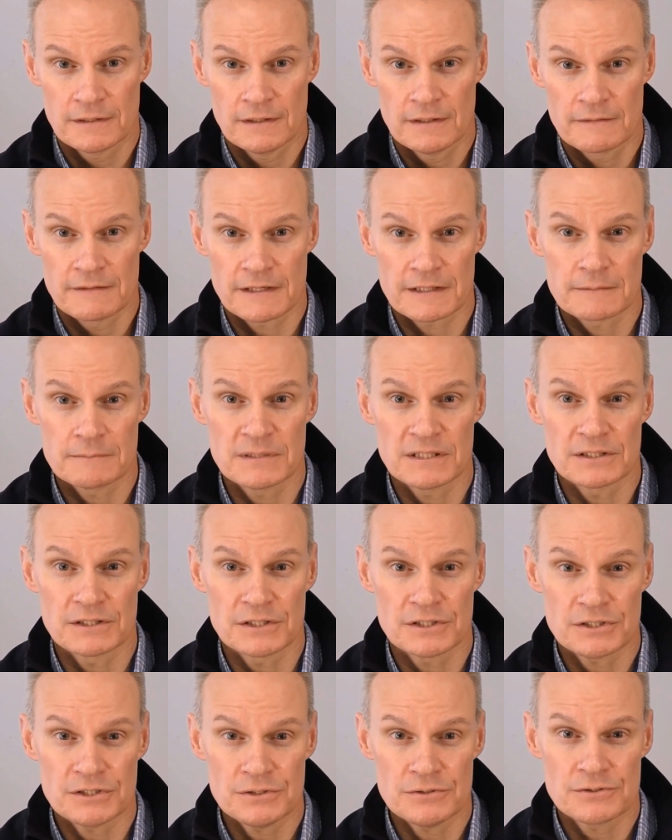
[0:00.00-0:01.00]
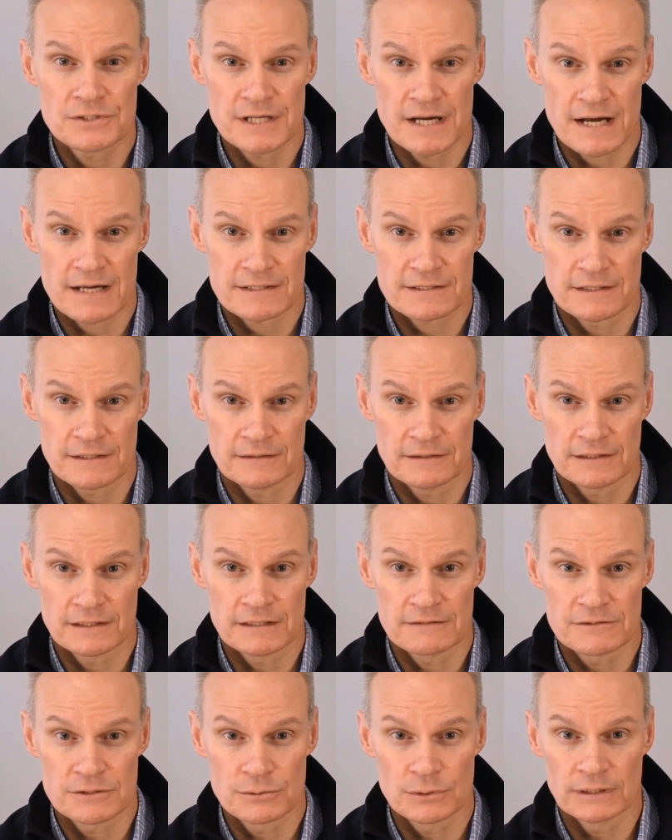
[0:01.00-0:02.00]
That can be a huge asset that
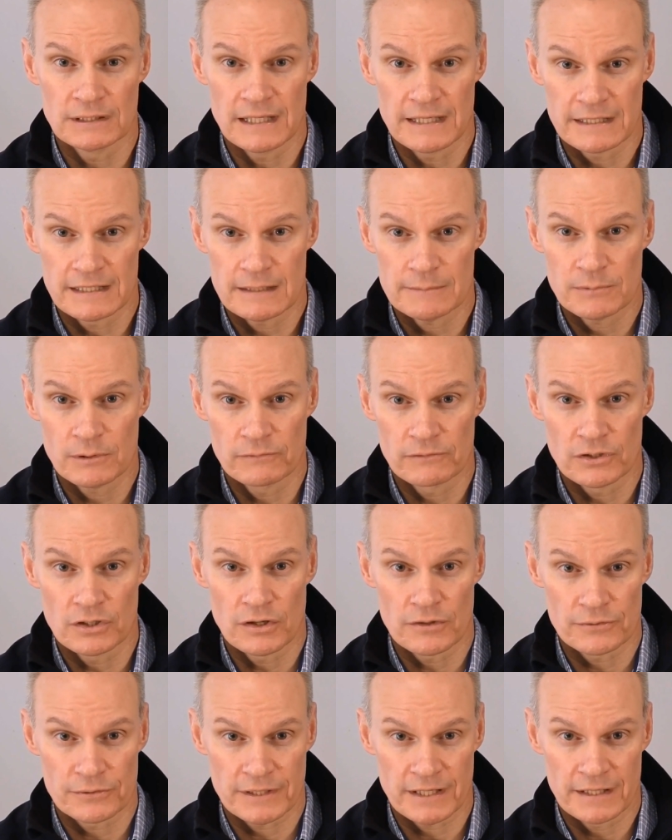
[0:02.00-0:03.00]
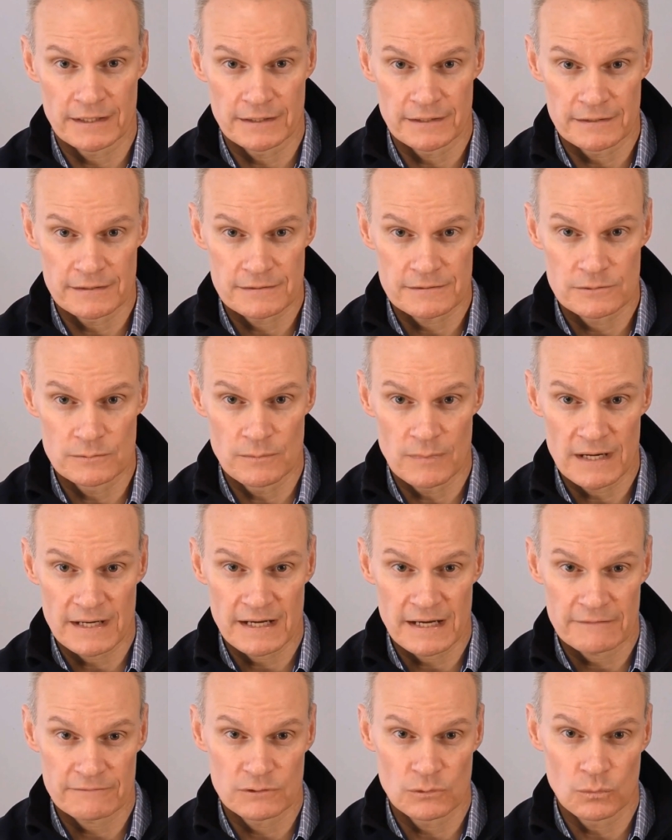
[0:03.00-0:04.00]
gives you a leg up over other candidates who might
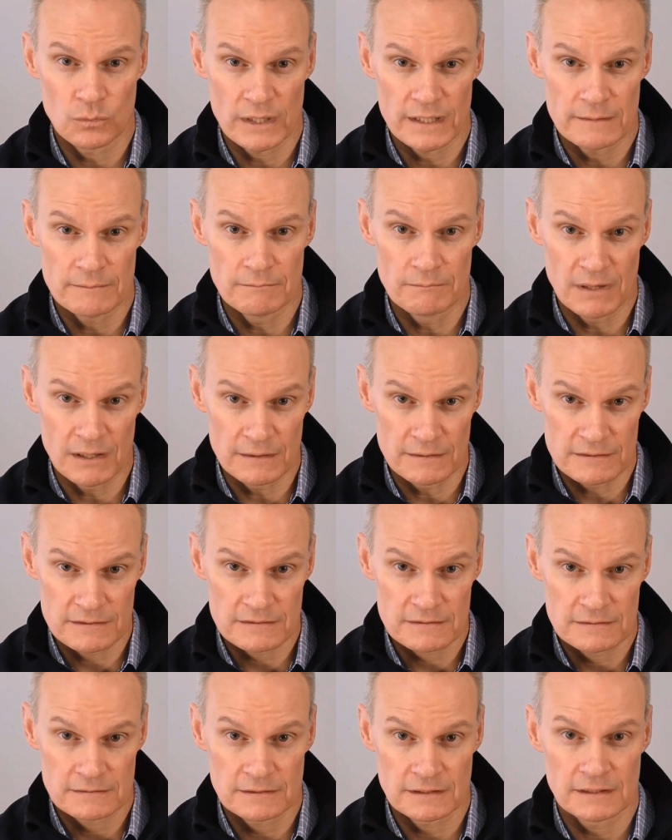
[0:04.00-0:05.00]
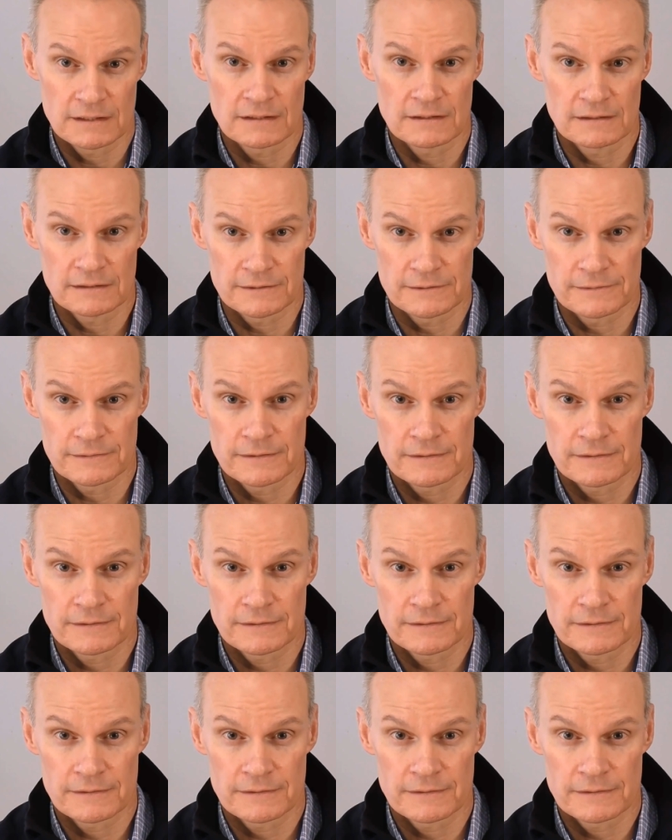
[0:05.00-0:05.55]
have to wait months to get cleared.